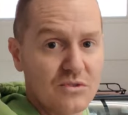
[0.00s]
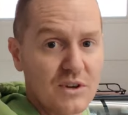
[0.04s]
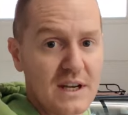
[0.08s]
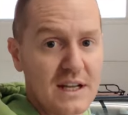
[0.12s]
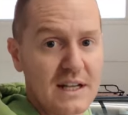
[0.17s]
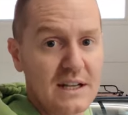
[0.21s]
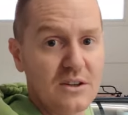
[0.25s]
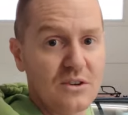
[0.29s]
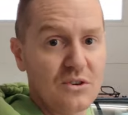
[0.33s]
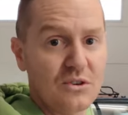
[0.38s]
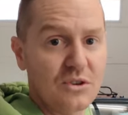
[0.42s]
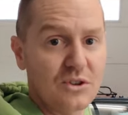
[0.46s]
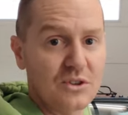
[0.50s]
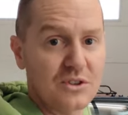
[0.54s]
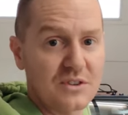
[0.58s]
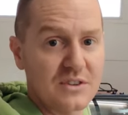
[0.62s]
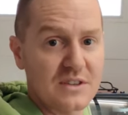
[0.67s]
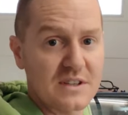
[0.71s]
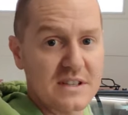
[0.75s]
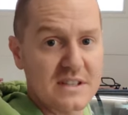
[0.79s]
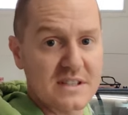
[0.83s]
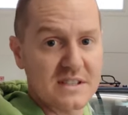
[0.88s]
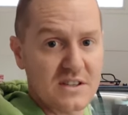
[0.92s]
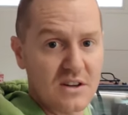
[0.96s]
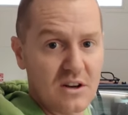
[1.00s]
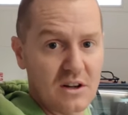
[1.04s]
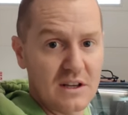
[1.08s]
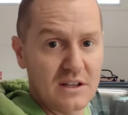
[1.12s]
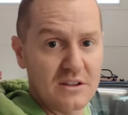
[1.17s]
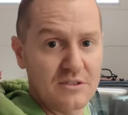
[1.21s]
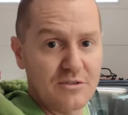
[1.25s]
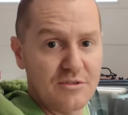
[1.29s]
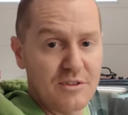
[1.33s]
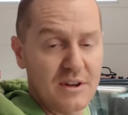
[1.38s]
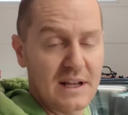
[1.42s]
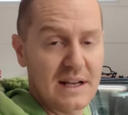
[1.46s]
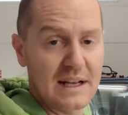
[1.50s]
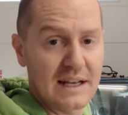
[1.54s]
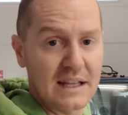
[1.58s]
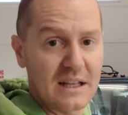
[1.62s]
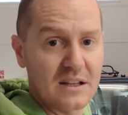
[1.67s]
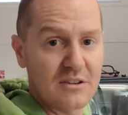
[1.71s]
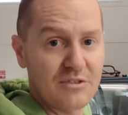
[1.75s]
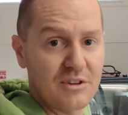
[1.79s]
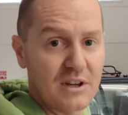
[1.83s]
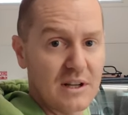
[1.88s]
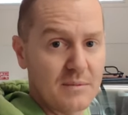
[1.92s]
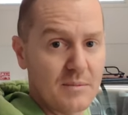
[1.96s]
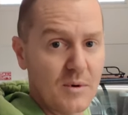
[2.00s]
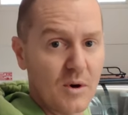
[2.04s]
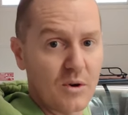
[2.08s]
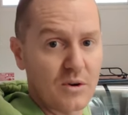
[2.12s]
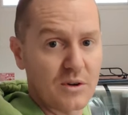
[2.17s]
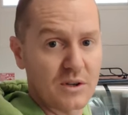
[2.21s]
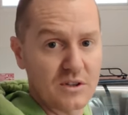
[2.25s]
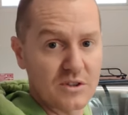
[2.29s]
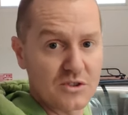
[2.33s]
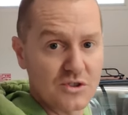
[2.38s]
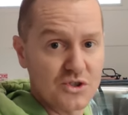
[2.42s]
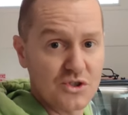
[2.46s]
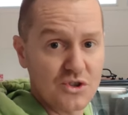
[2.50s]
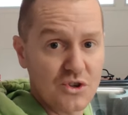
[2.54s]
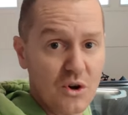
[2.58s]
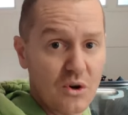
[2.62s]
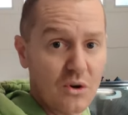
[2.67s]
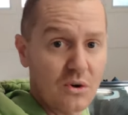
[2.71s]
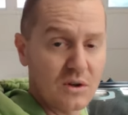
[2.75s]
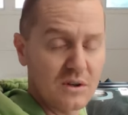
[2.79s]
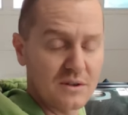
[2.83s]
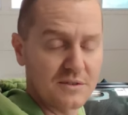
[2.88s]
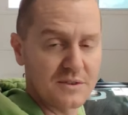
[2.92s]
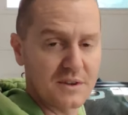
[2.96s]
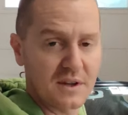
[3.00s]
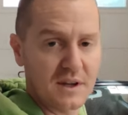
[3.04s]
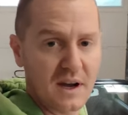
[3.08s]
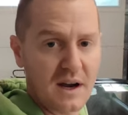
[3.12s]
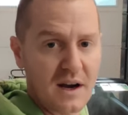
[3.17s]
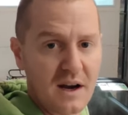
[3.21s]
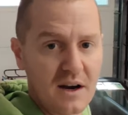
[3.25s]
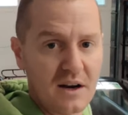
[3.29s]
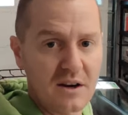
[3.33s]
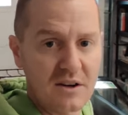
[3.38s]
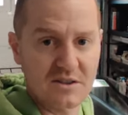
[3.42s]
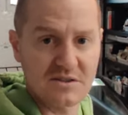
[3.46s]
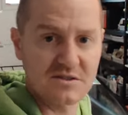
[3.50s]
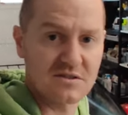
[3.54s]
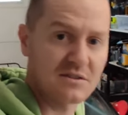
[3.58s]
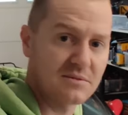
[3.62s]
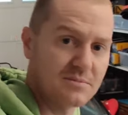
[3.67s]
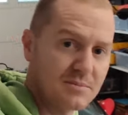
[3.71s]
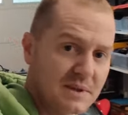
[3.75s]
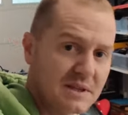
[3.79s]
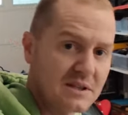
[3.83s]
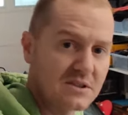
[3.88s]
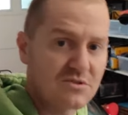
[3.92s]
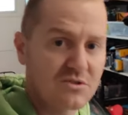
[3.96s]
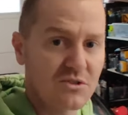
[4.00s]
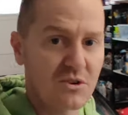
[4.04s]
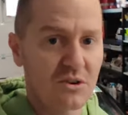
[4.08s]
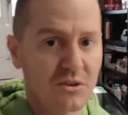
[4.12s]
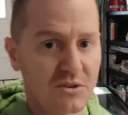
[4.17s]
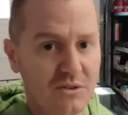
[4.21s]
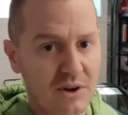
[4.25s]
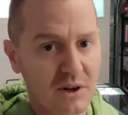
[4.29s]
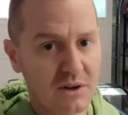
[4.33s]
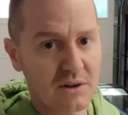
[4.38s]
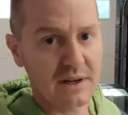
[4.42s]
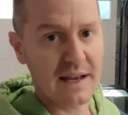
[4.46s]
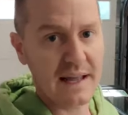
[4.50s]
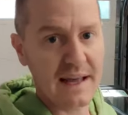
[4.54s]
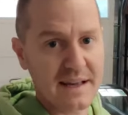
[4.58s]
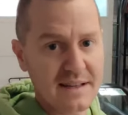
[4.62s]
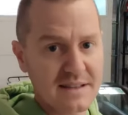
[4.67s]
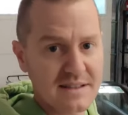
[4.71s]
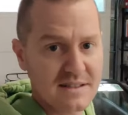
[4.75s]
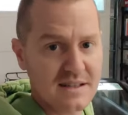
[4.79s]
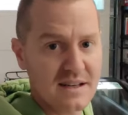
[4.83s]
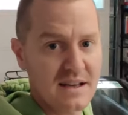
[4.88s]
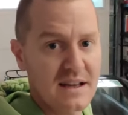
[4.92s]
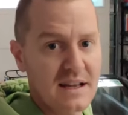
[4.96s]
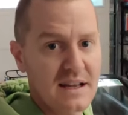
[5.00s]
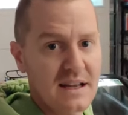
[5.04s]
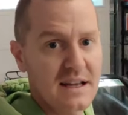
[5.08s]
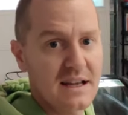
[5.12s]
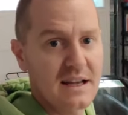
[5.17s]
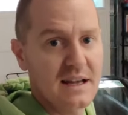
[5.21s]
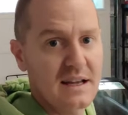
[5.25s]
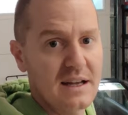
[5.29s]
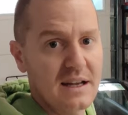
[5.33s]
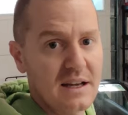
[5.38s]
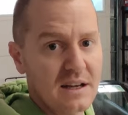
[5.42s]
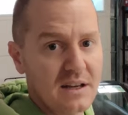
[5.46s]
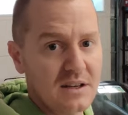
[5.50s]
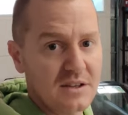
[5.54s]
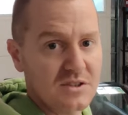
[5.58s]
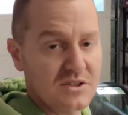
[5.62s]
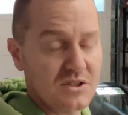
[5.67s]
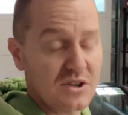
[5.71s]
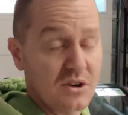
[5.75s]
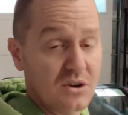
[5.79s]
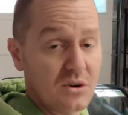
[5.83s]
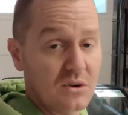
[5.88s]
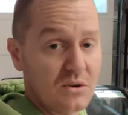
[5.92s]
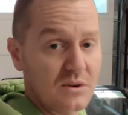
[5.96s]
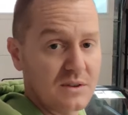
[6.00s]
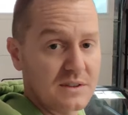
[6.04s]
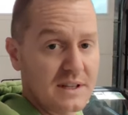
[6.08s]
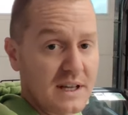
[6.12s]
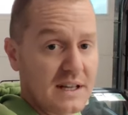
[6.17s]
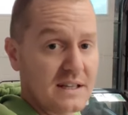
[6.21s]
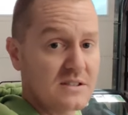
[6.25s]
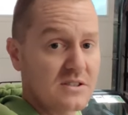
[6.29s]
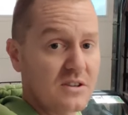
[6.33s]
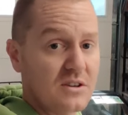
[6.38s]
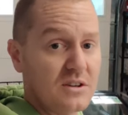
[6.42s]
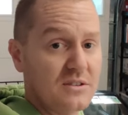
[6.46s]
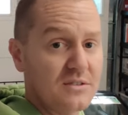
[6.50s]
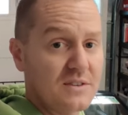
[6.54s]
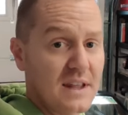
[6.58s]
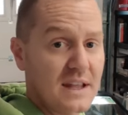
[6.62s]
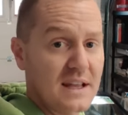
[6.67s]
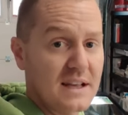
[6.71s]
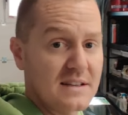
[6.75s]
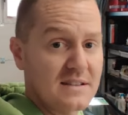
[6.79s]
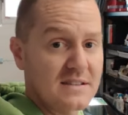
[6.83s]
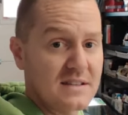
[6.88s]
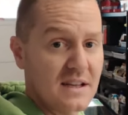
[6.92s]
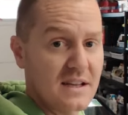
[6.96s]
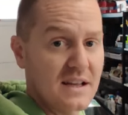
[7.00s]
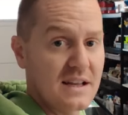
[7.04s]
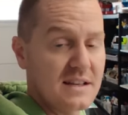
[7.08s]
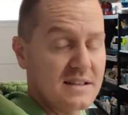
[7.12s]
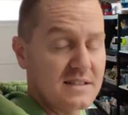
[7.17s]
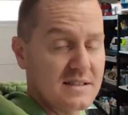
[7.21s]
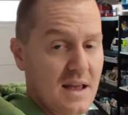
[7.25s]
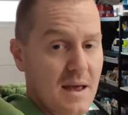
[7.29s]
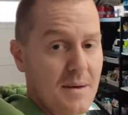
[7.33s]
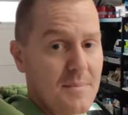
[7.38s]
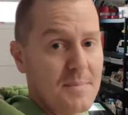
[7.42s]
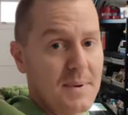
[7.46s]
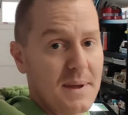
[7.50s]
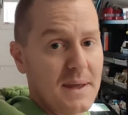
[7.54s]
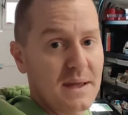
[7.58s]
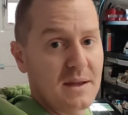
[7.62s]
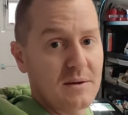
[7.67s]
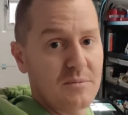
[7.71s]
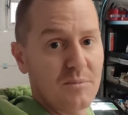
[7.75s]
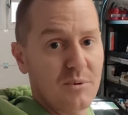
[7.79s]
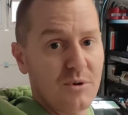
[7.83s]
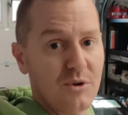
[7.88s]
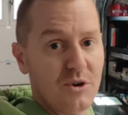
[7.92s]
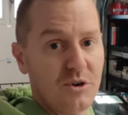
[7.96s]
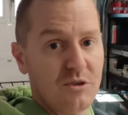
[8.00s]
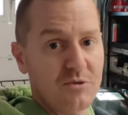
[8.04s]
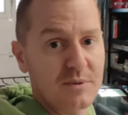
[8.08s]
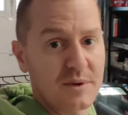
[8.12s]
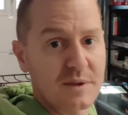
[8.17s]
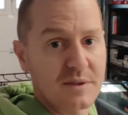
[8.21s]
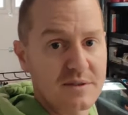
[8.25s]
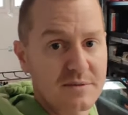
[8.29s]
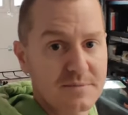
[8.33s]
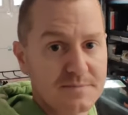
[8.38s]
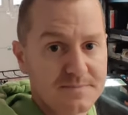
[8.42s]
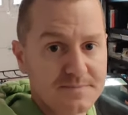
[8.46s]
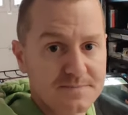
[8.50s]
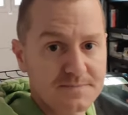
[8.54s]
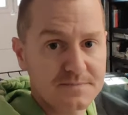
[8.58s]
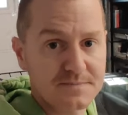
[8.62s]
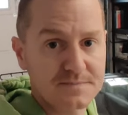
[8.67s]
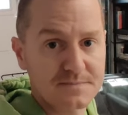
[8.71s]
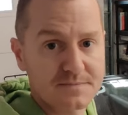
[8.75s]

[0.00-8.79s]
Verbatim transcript: a really good, solid feeling. You feel more in control of the car because you're being thrown around less. So that side of things is a big improvement.